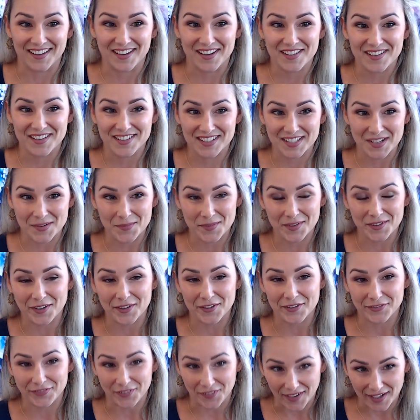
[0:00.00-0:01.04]
someone
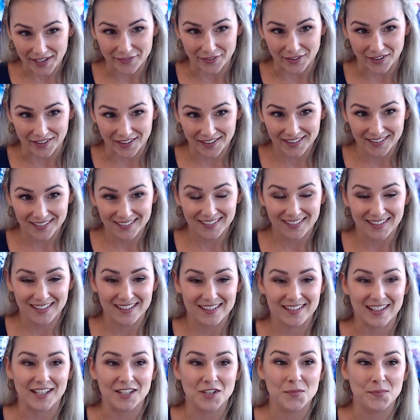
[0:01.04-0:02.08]
on Fiverr
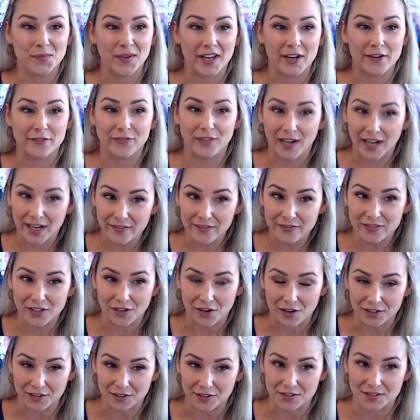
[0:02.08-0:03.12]
that you paid
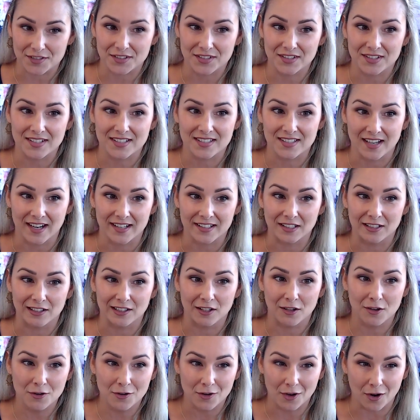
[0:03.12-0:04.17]
$5 to design a
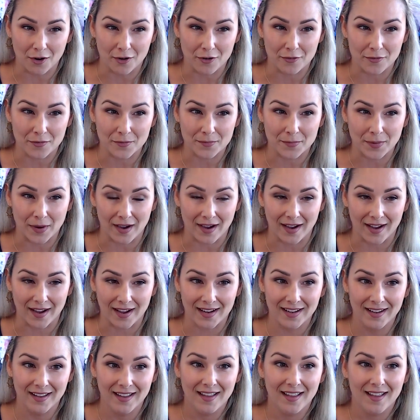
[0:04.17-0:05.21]
logo
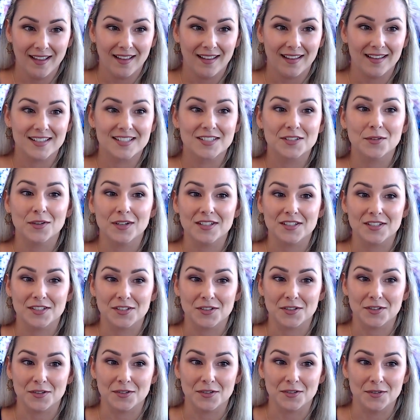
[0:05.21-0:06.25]
by is going
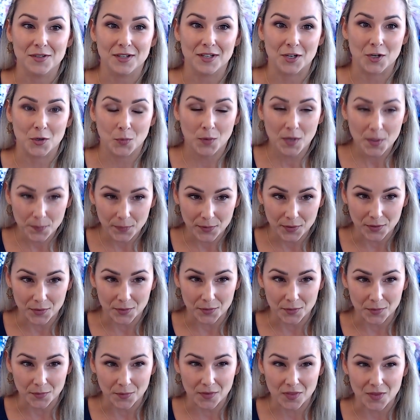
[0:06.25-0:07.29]
to equip
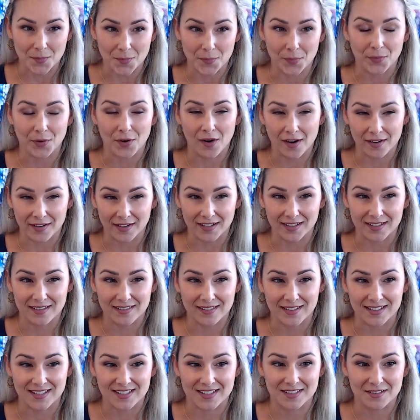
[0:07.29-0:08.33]
you with a product
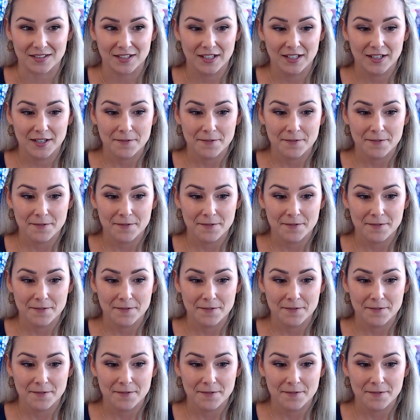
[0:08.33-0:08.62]
that's